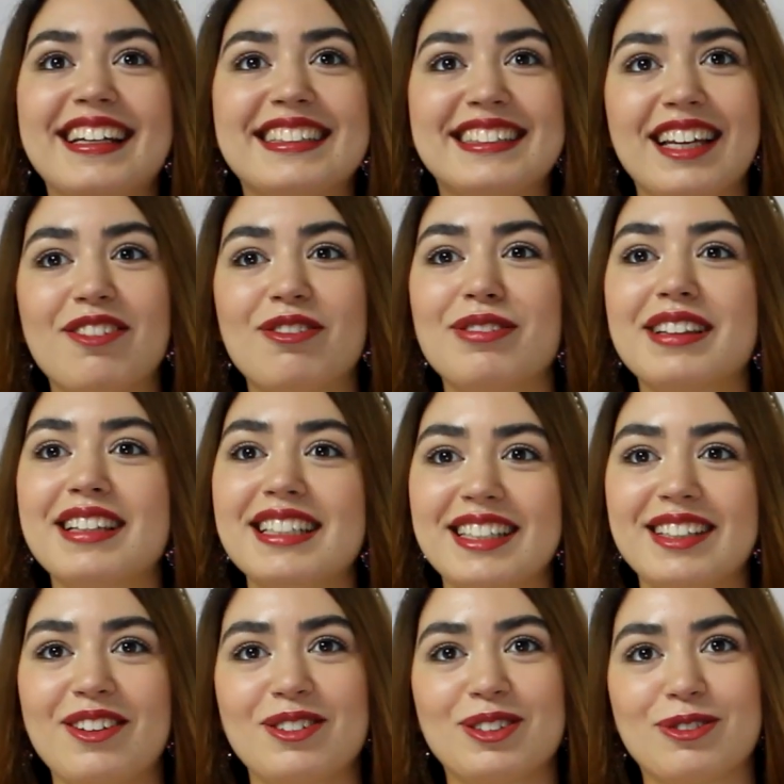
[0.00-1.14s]
Instead of
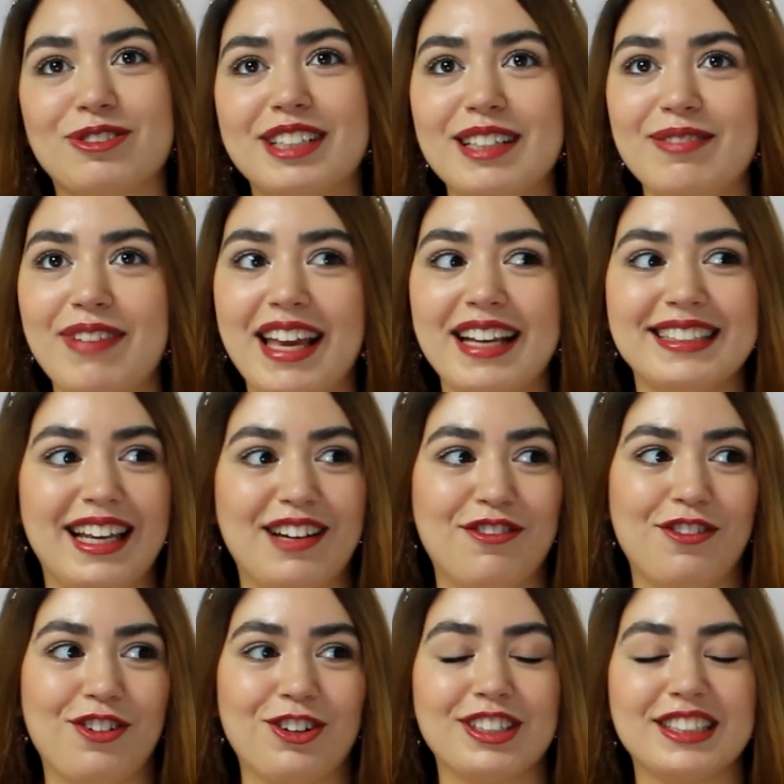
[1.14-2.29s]
releasing those remakes at
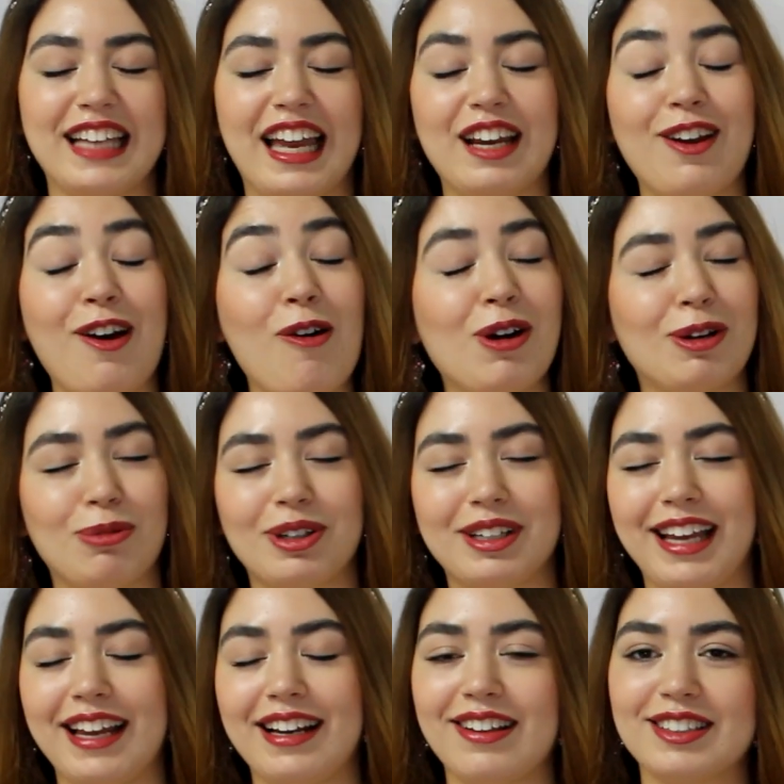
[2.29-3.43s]
first, I know it will
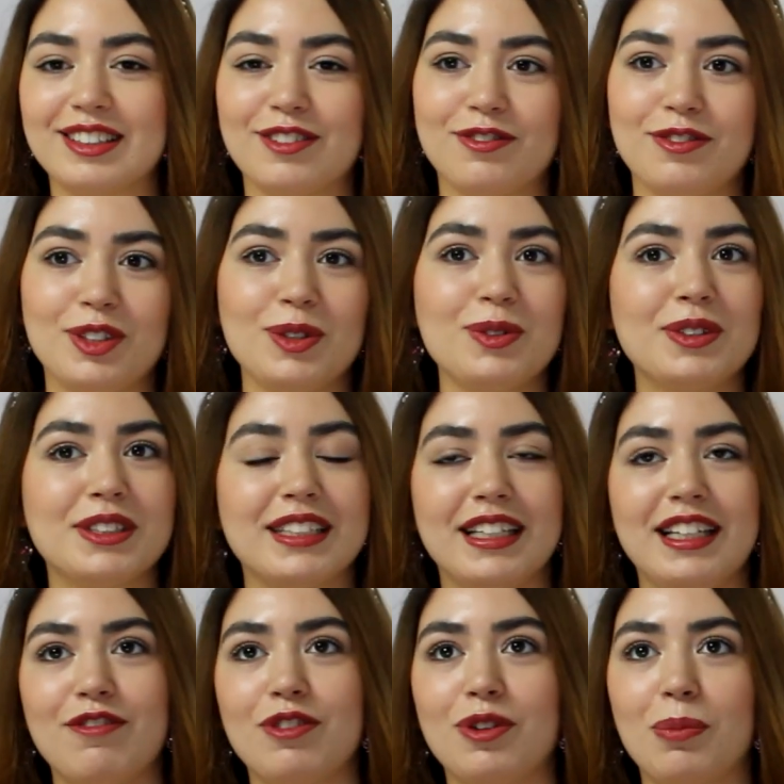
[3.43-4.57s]
get lots of views, and
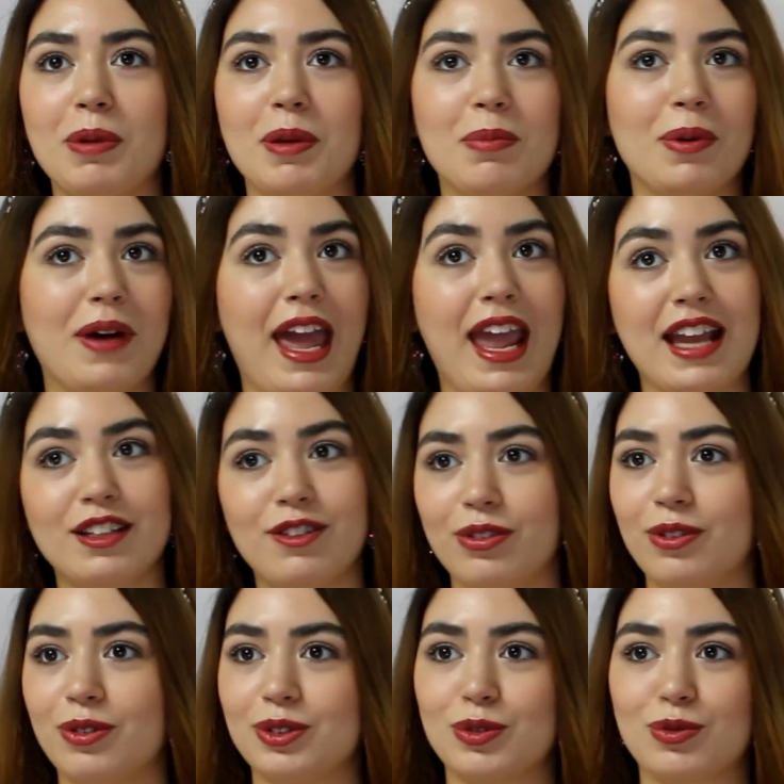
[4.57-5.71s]
even though people hate
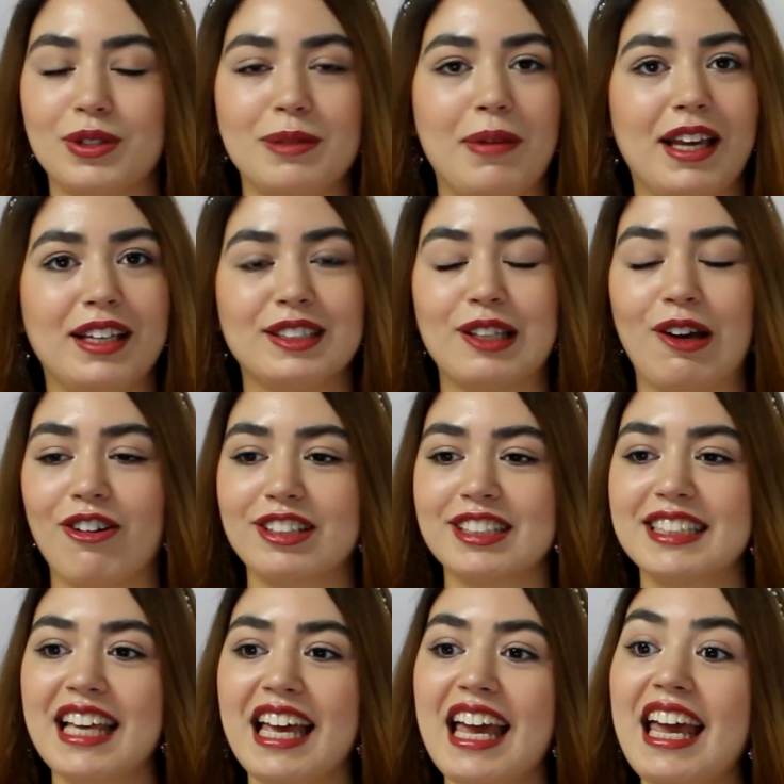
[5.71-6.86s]
on those remake
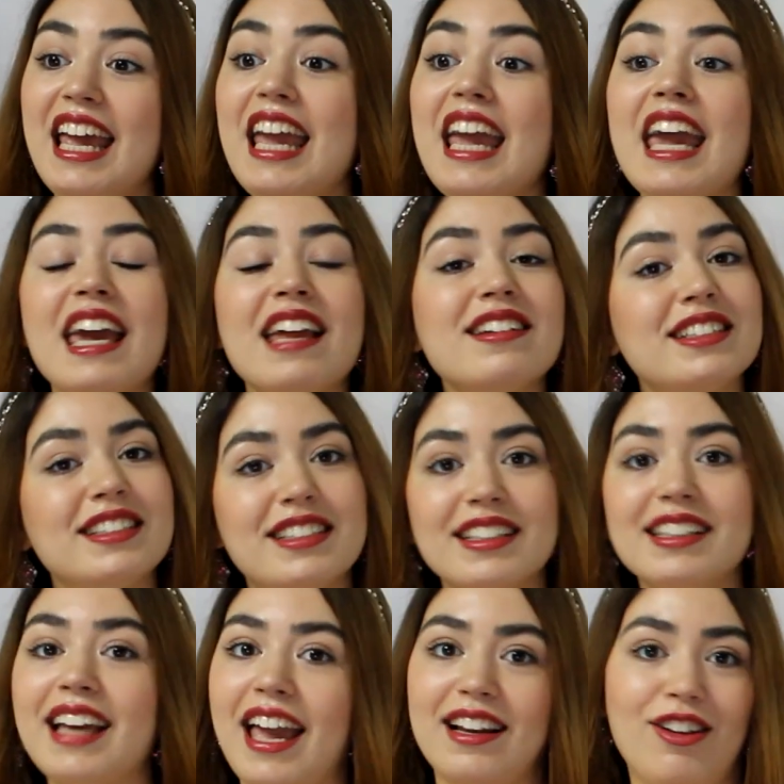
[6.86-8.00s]
songs, it'll
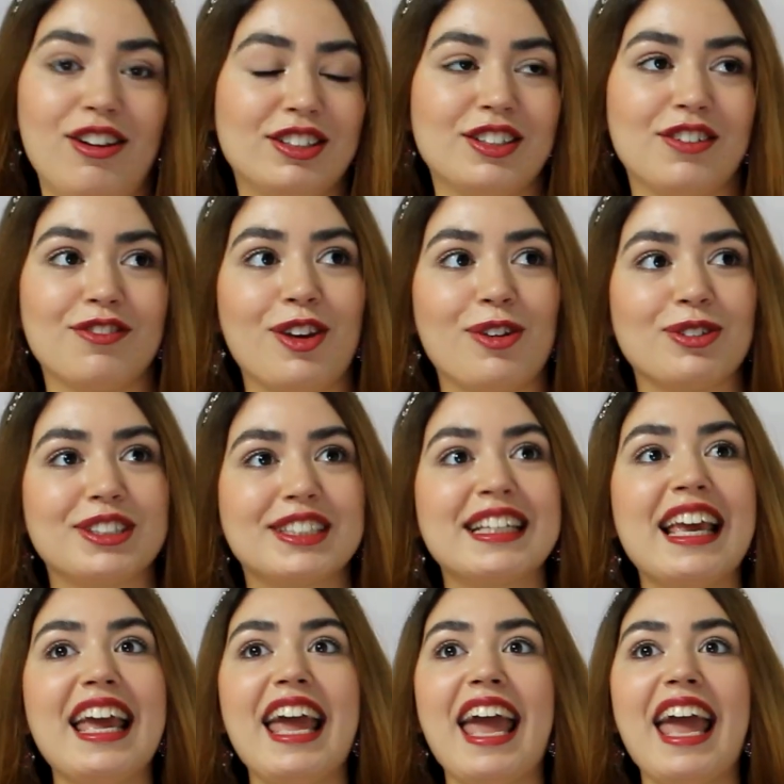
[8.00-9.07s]
still get lots of views.